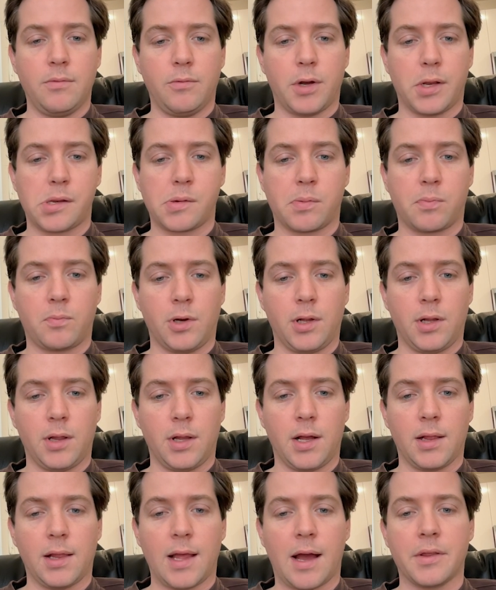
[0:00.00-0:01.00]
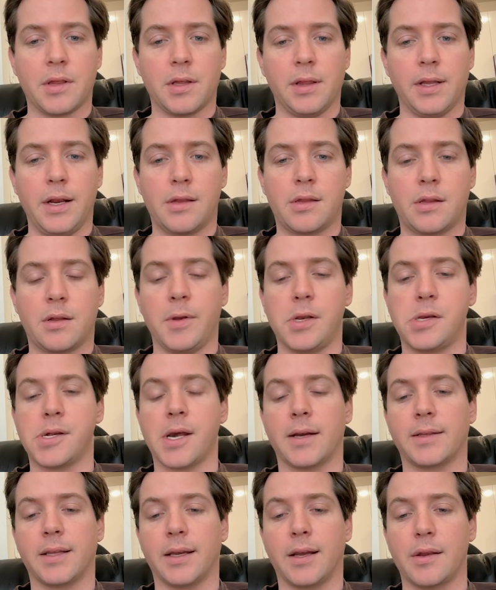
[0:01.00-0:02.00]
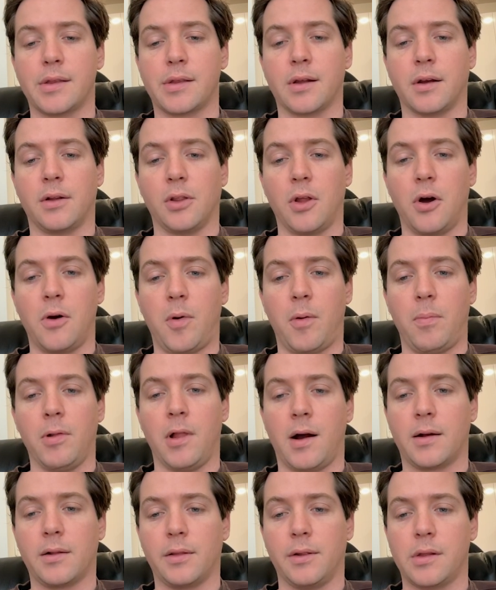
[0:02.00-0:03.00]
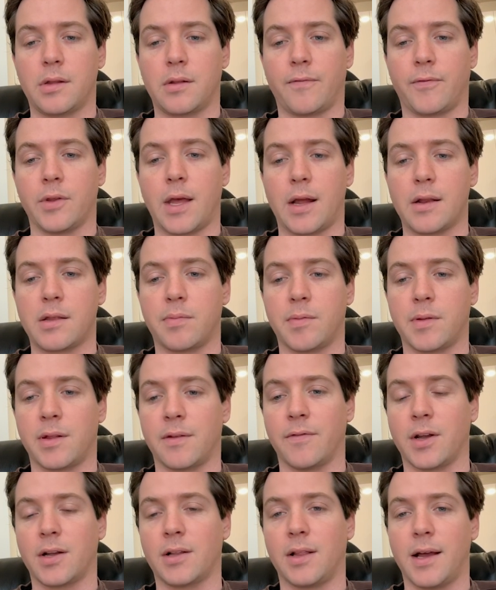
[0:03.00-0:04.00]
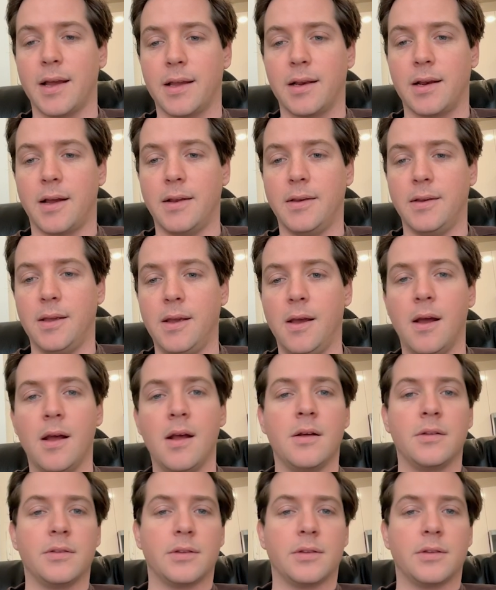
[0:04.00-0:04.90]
which will allow the leads to be checked against a global block list for that specific client ID.